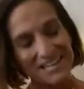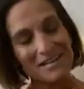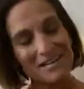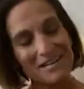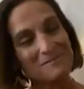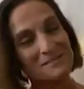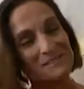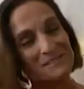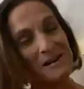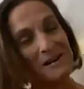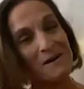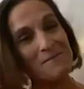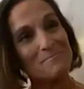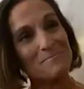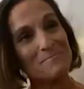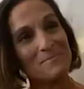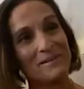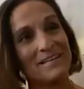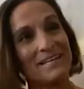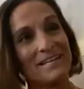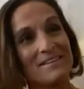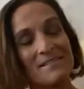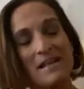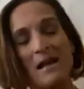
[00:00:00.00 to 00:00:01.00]
comes up,
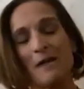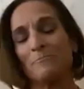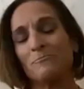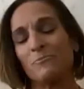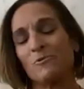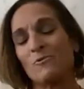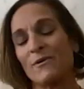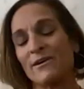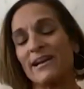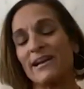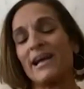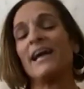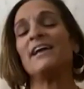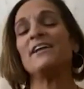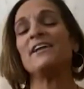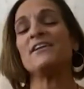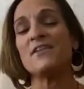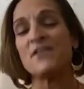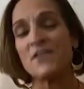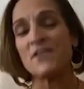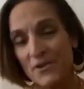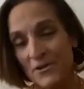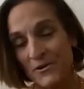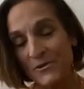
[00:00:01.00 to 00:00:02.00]
and at that point, I
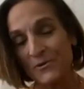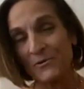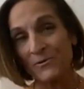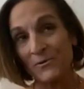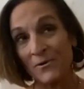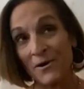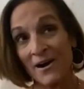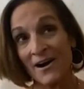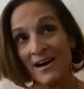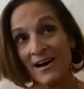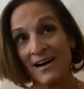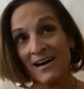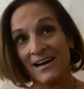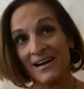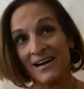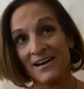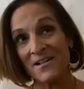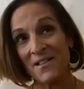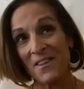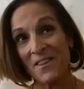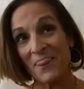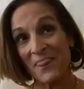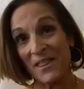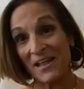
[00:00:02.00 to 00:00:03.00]
knew
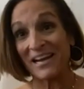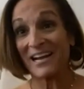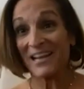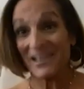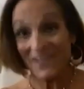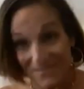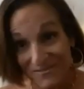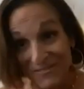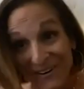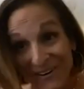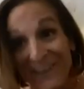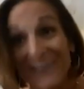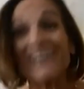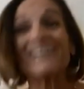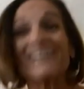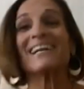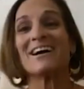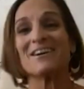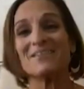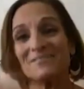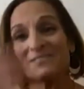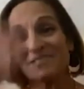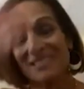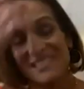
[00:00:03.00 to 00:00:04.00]
that I had won.
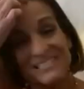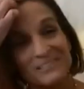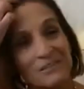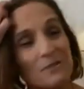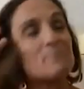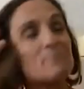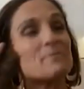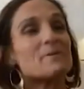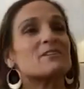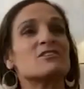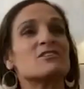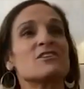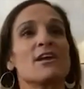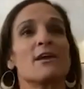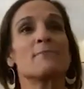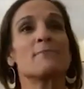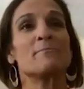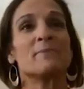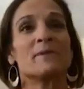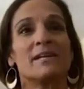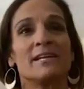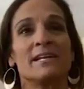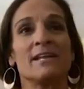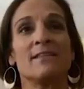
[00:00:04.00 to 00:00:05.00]
I was Olympic
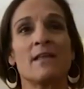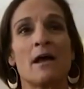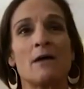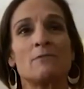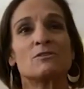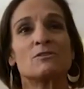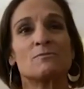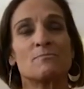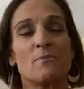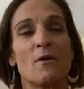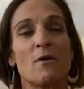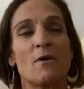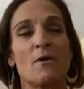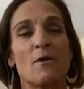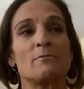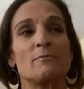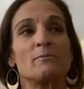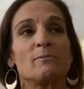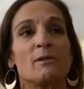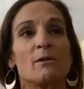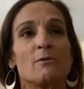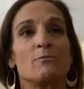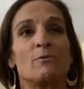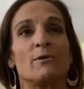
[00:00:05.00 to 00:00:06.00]
champion, and that was
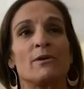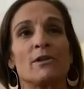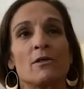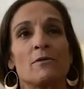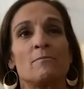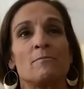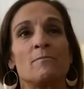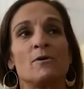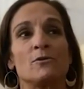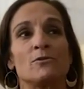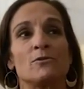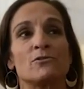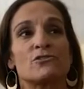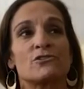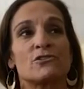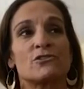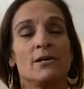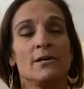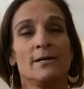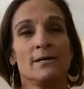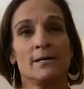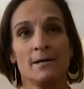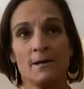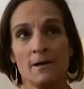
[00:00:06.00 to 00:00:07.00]
probably one of the
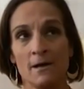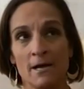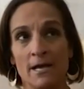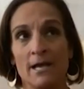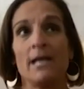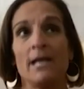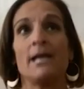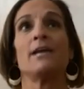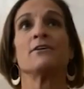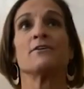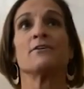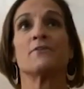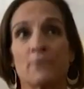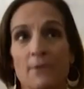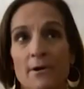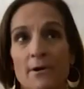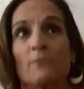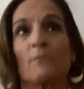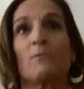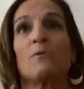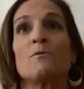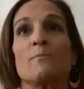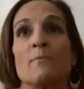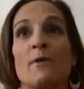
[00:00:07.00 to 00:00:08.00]
most
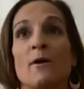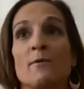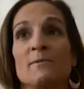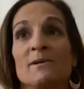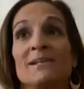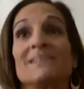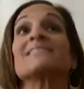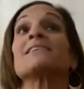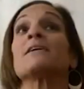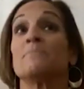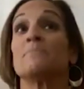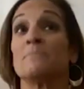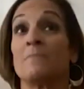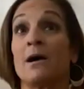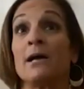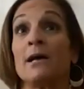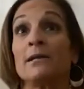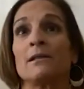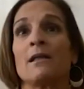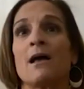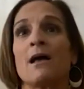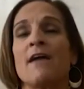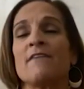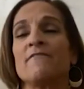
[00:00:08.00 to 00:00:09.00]
incredible moments in my
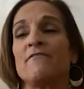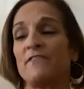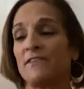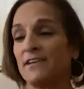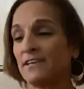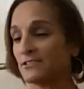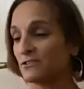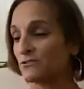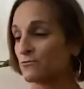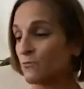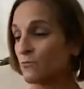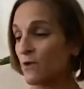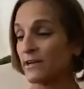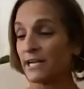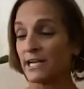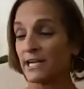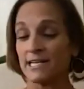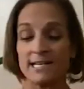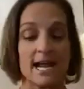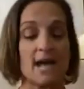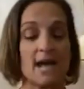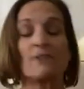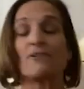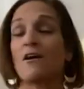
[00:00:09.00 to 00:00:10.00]
life, is running
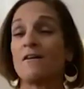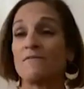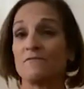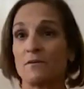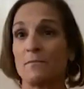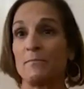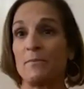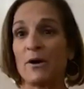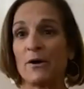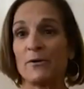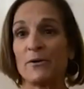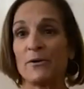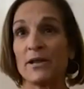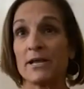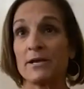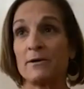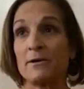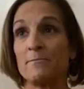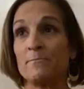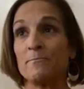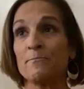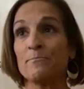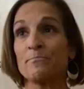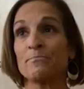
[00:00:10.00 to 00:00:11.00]
down off the
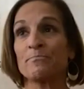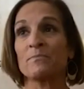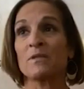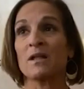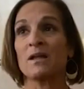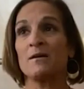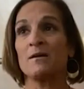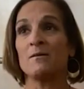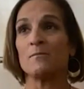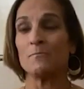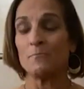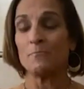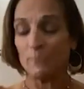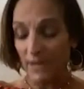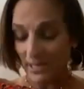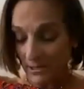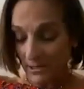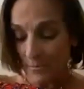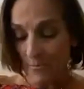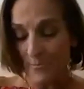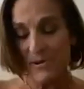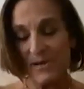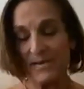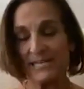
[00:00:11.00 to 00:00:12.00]
podium.
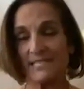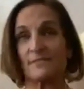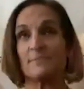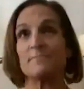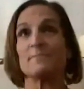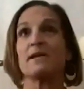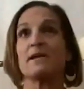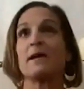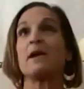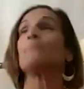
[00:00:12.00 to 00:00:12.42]
Bella picks me